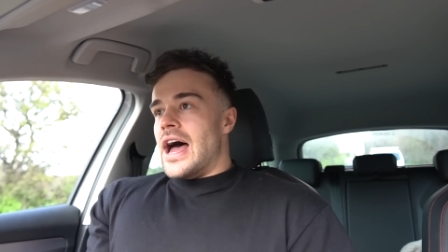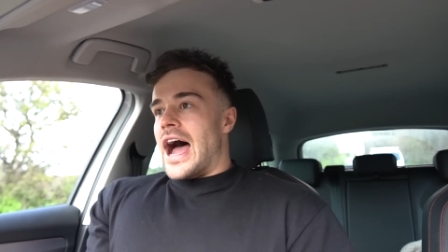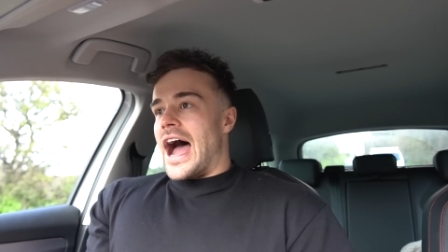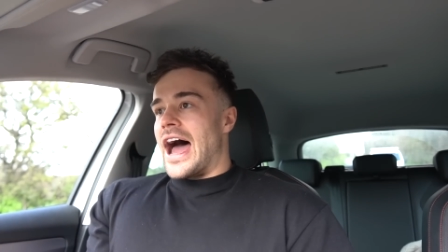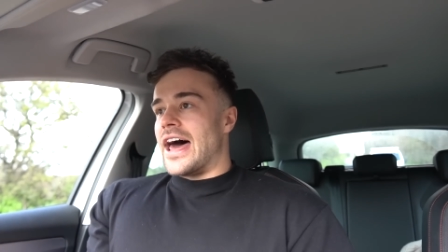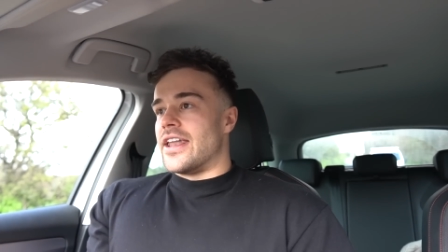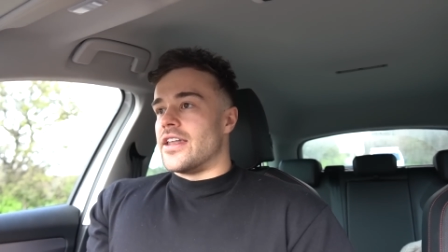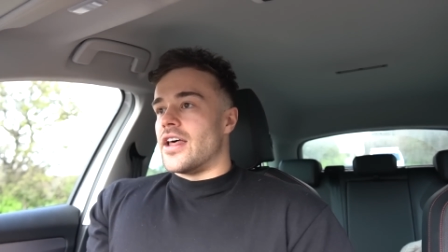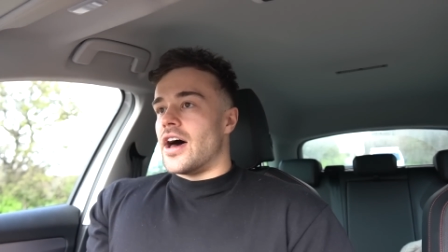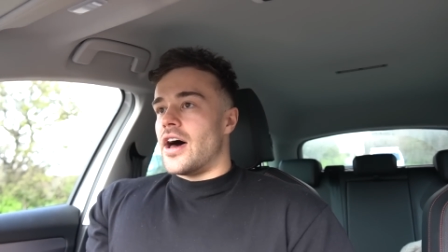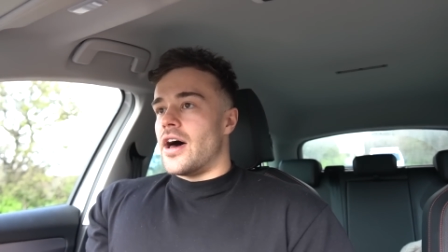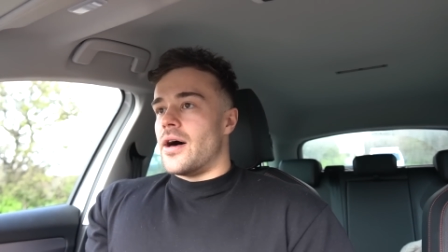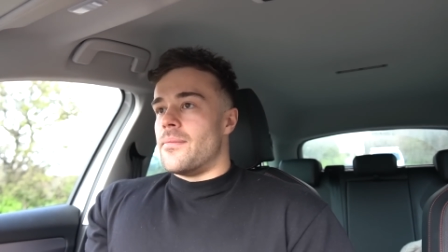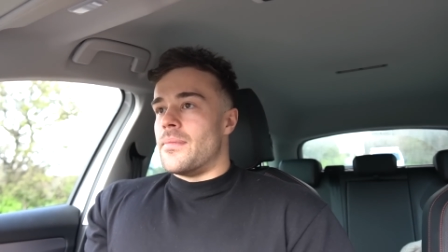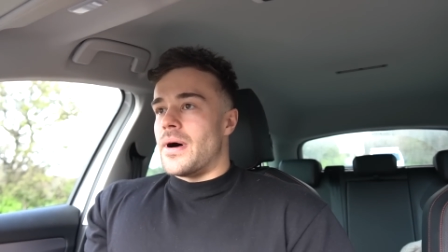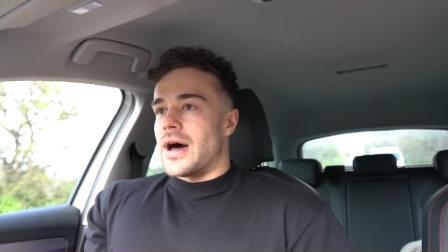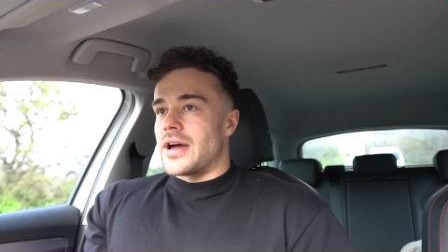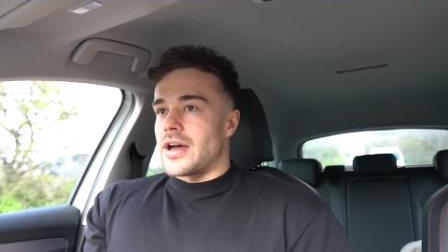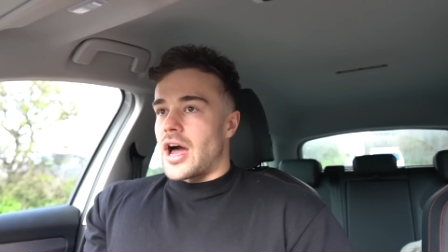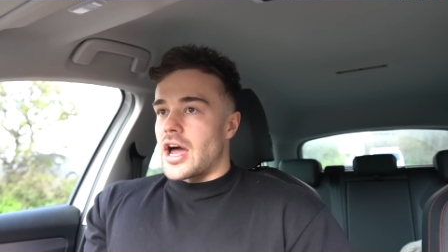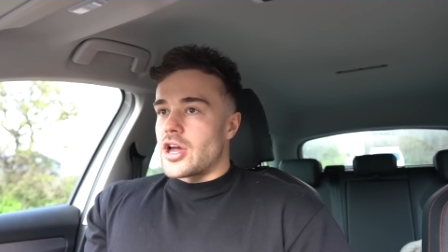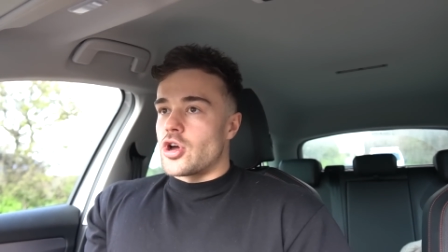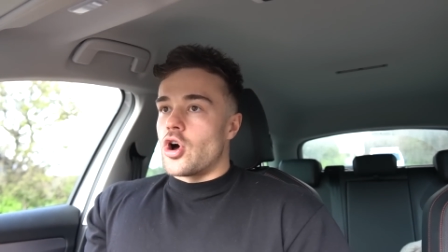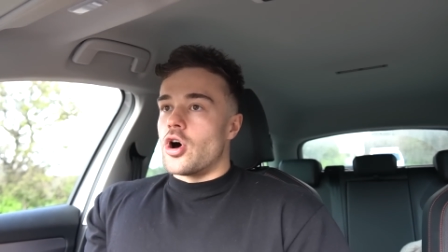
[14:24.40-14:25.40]
And um,
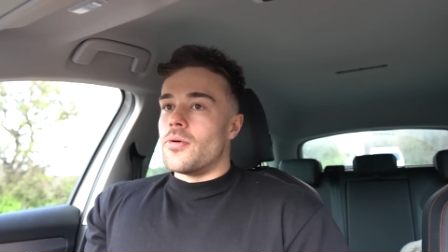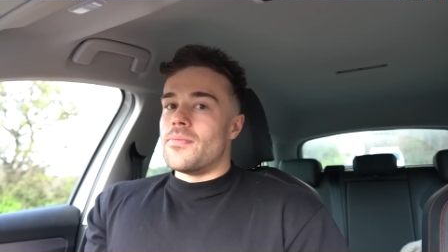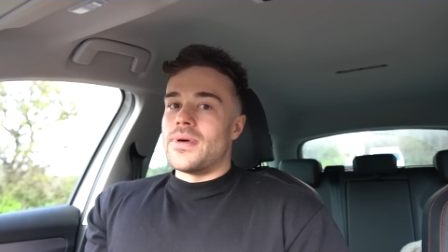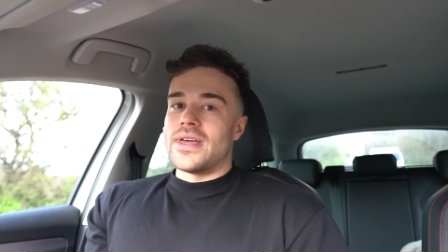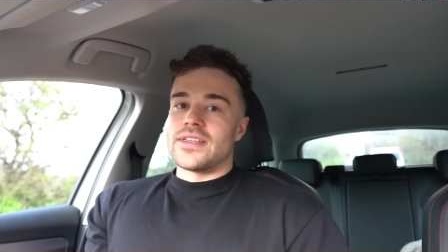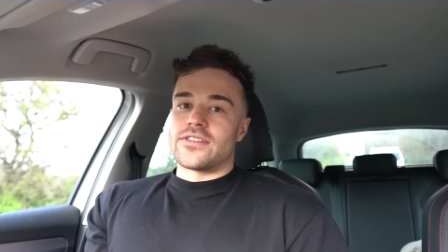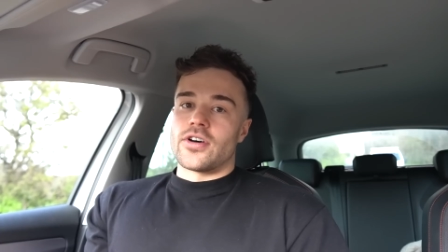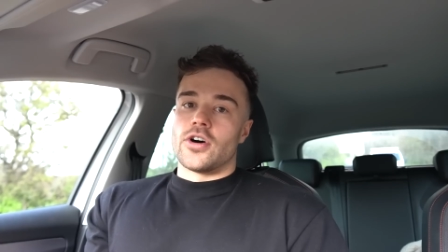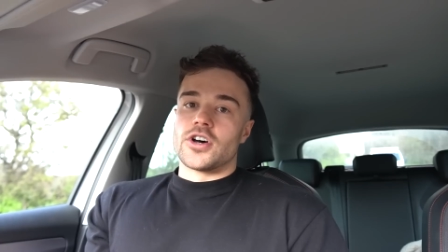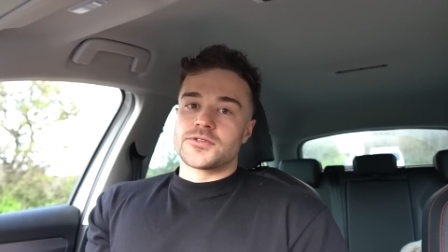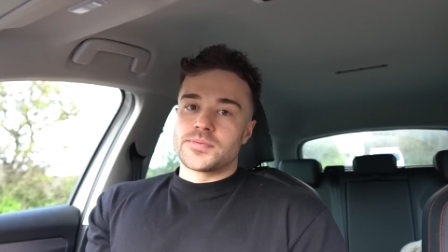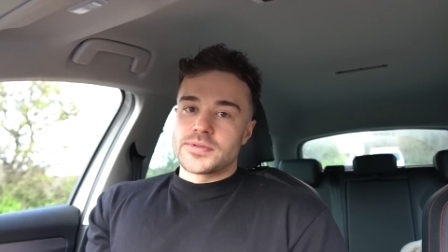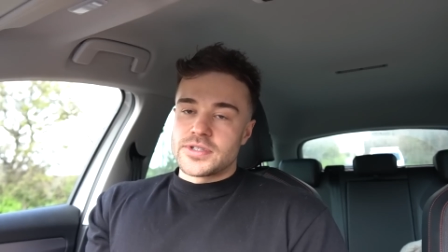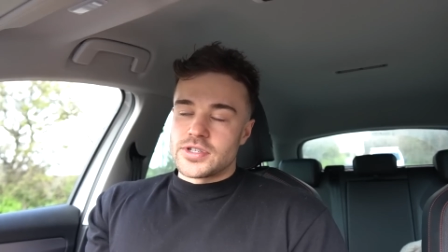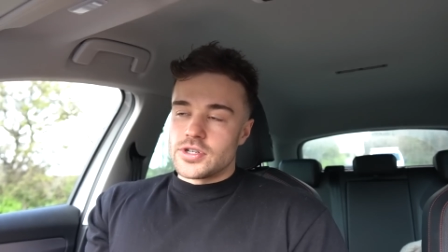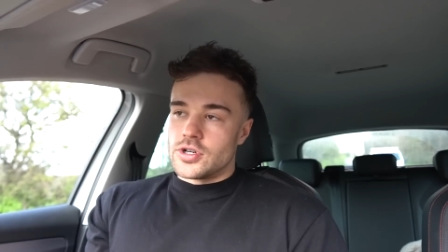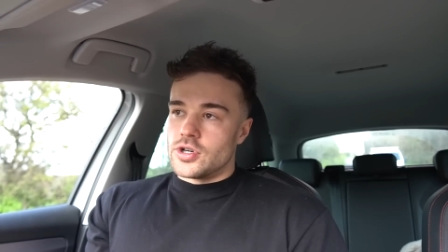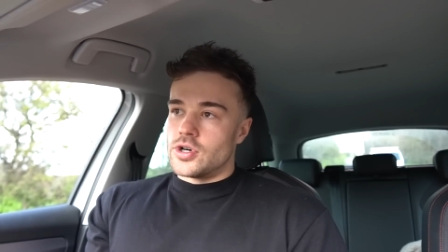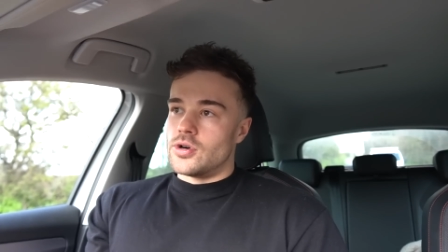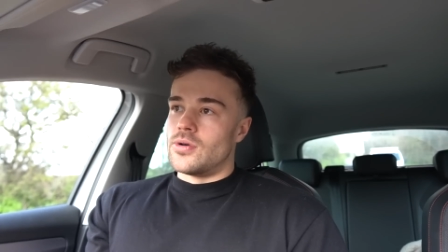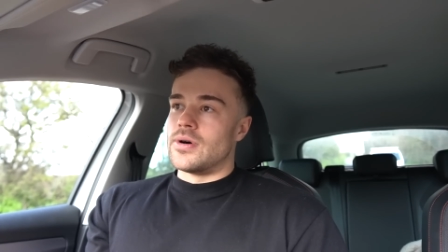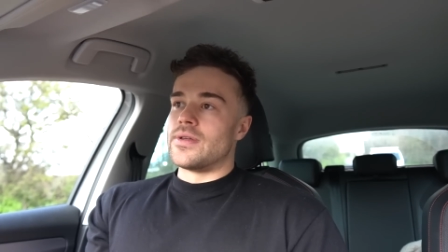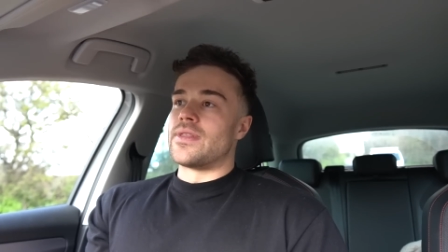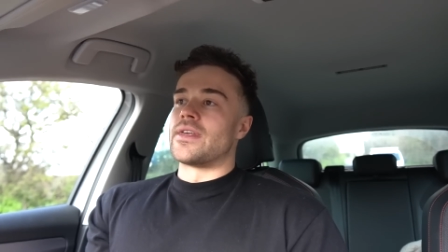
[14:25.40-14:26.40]
I, I, got admitted to
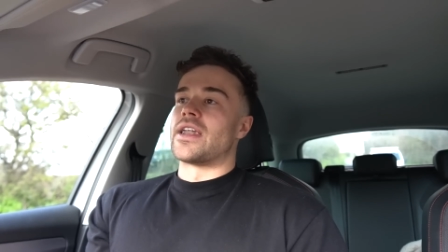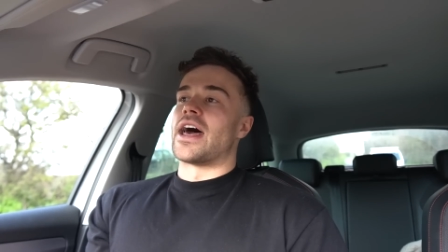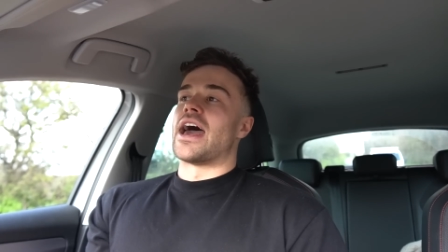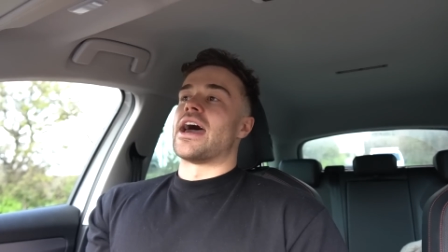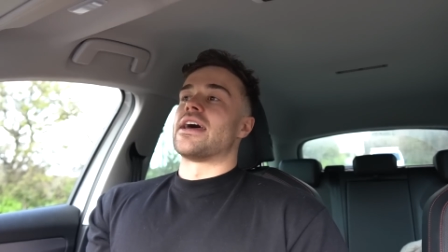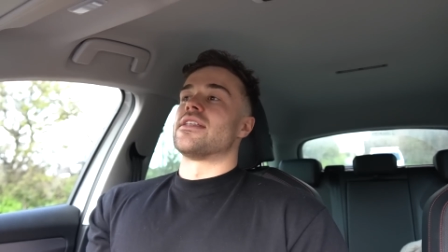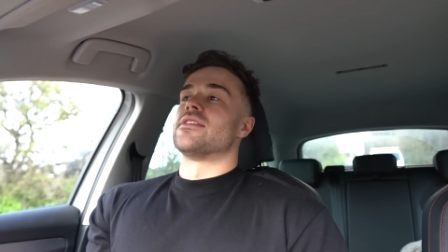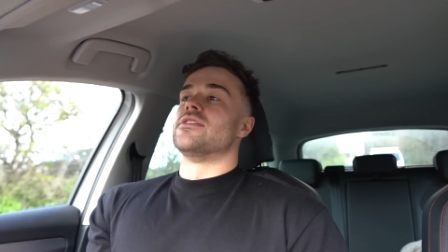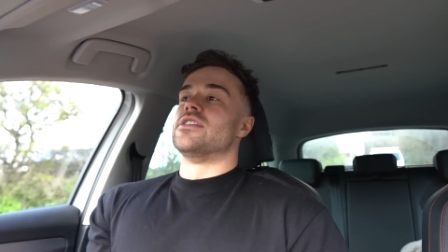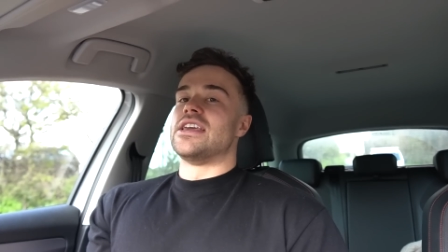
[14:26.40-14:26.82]
hospital and then I had